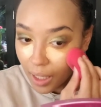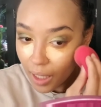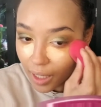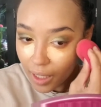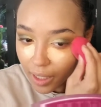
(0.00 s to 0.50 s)

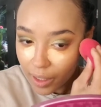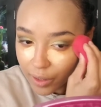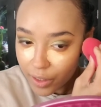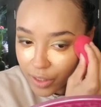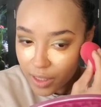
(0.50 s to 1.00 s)
And I
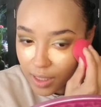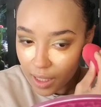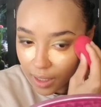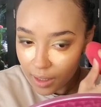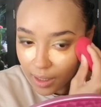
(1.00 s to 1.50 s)

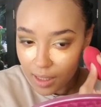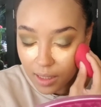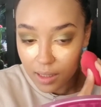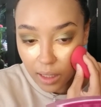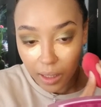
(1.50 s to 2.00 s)
understand that
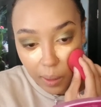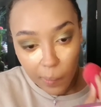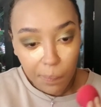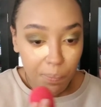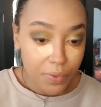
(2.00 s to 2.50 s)
he's like
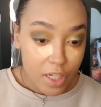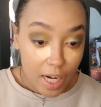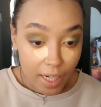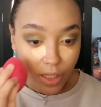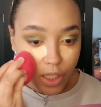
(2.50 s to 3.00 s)

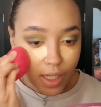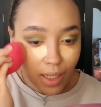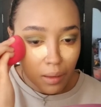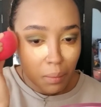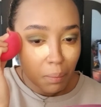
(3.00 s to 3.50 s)
changed
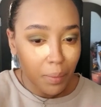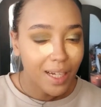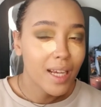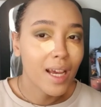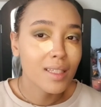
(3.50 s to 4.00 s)
it, but
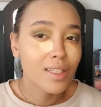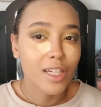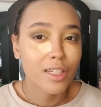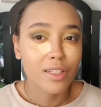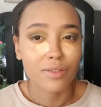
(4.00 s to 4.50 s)
he hasn't
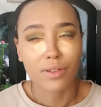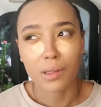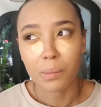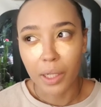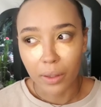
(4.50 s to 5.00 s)
changed it for the
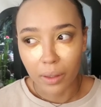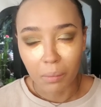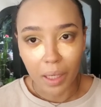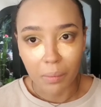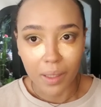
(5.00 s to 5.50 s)
better, in
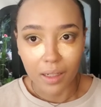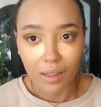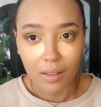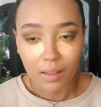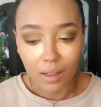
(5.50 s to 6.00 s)
my
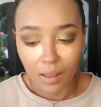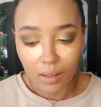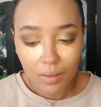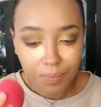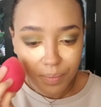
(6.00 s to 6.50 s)
opinion. Like,
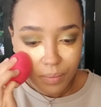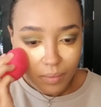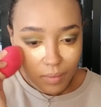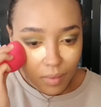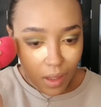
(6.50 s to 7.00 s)

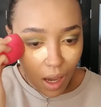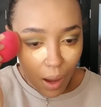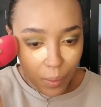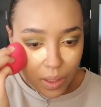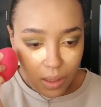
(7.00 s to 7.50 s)
I
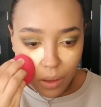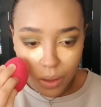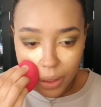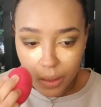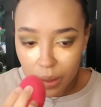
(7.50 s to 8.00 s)
wasn't on
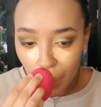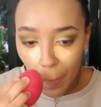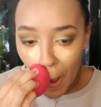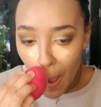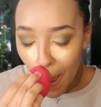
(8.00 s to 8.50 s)
YouTube
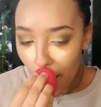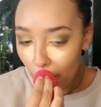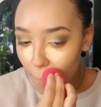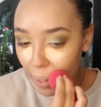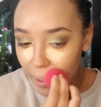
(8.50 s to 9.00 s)

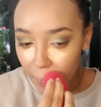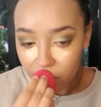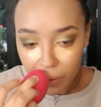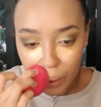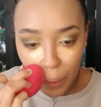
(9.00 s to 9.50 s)
making
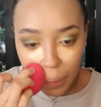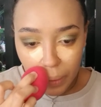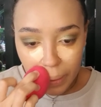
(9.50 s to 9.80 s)
videos